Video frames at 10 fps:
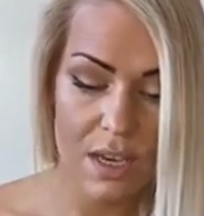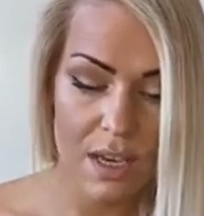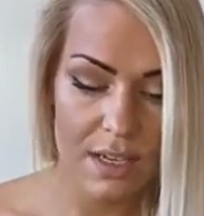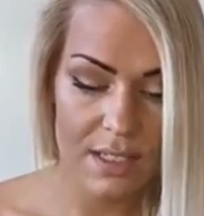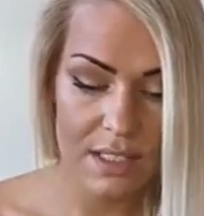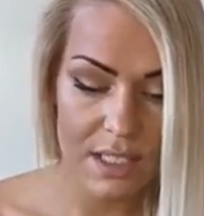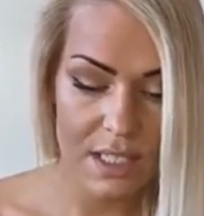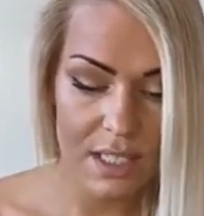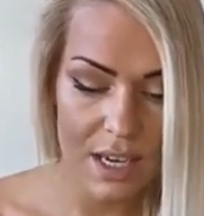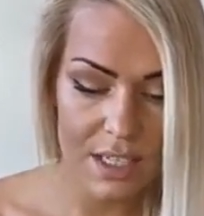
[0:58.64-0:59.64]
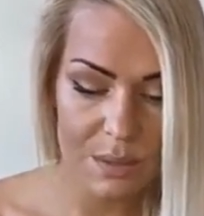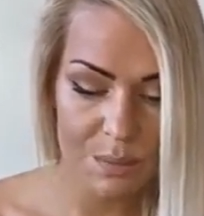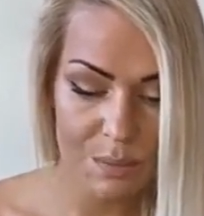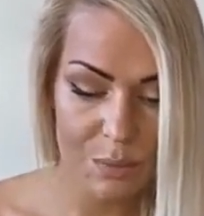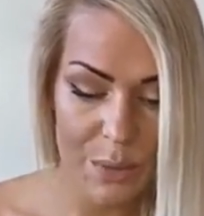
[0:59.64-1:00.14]
as it has
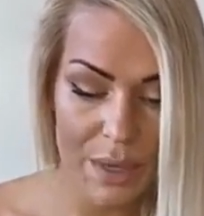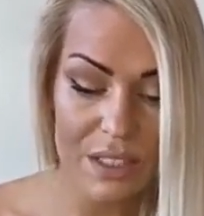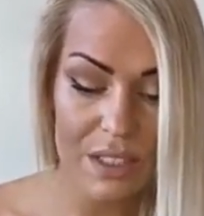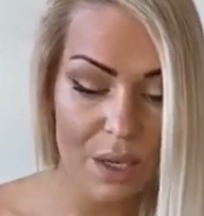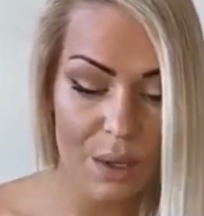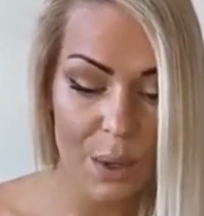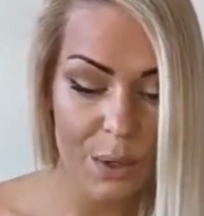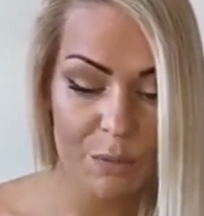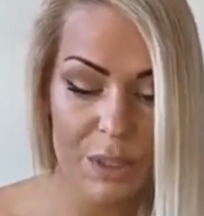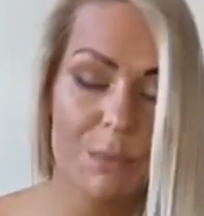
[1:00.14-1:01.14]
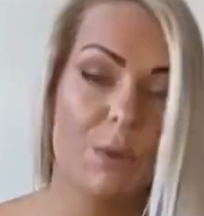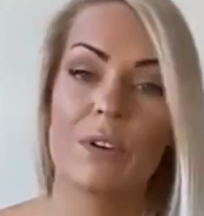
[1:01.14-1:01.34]
prevented a lot of people